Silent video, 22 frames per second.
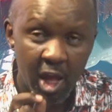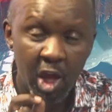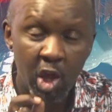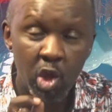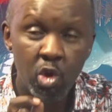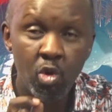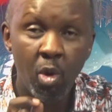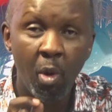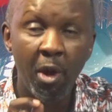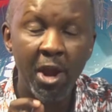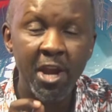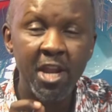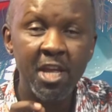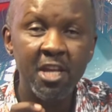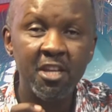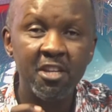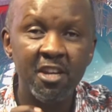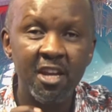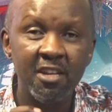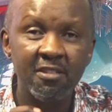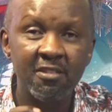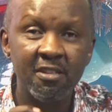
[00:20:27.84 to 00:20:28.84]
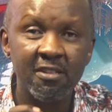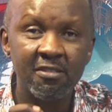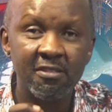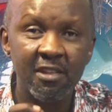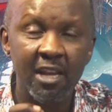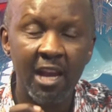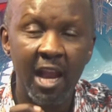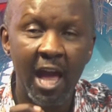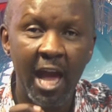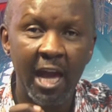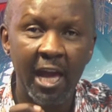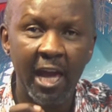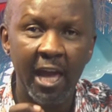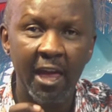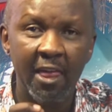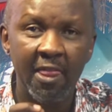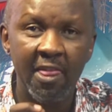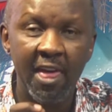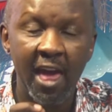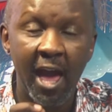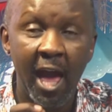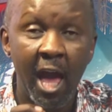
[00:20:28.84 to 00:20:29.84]
Your wedding dress is still
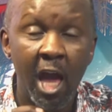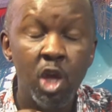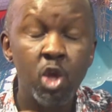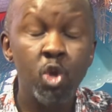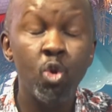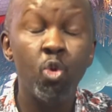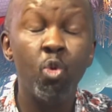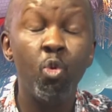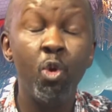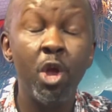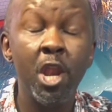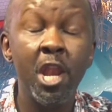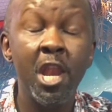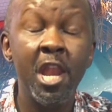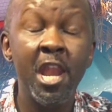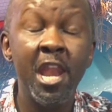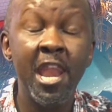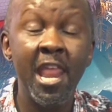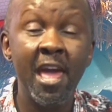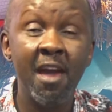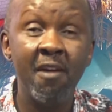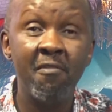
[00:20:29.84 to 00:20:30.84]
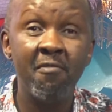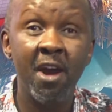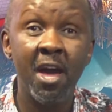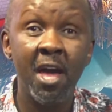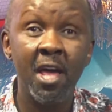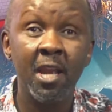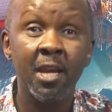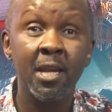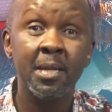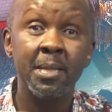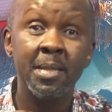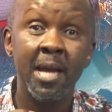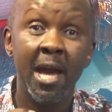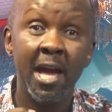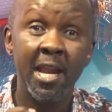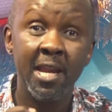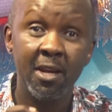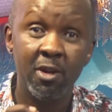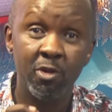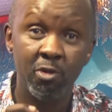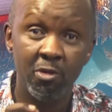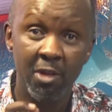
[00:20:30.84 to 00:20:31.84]
hanging there. You will never
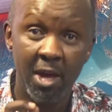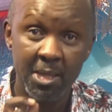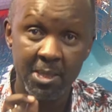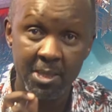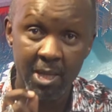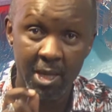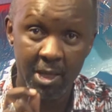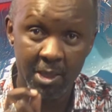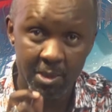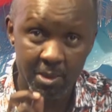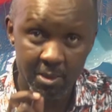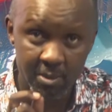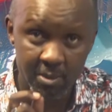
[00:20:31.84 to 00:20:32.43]
return to that size.